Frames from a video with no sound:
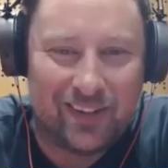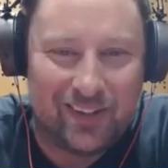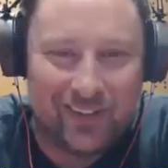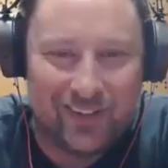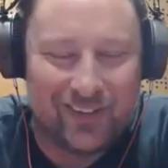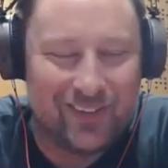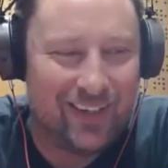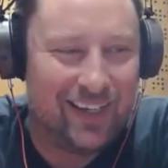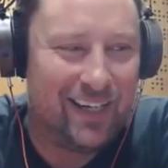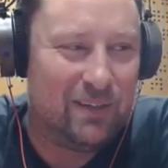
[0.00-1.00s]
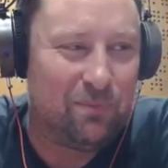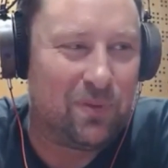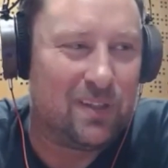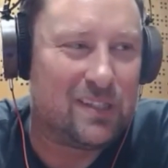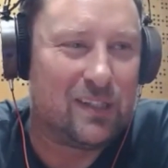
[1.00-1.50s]
do.
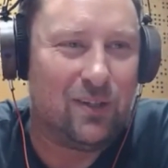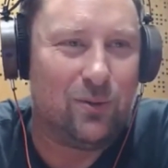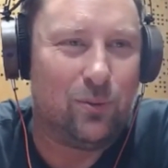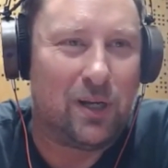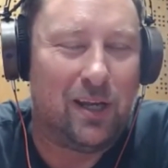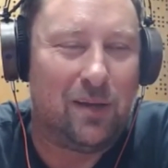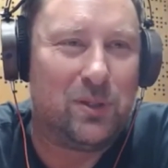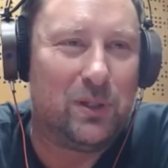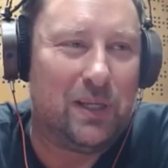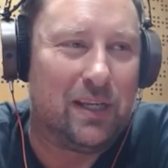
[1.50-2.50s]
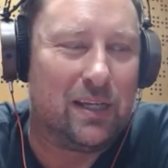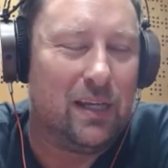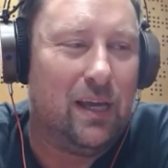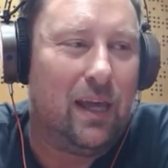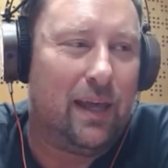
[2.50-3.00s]
So what I am doing
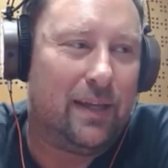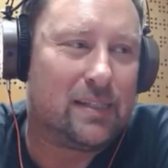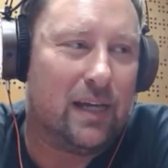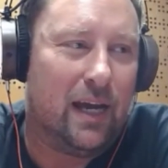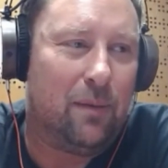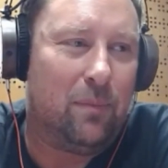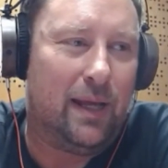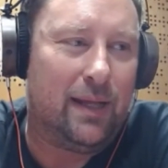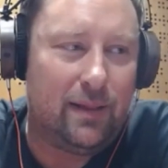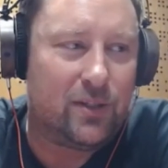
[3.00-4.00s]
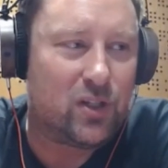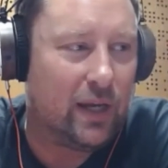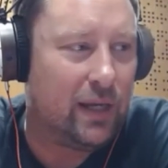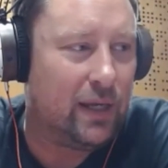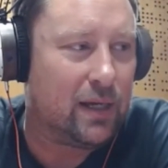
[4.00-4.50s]
is I am lately
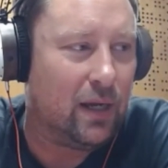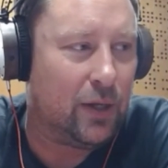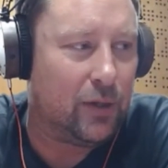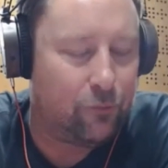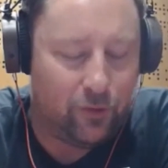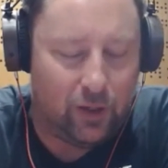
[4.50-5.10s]
checking a lot of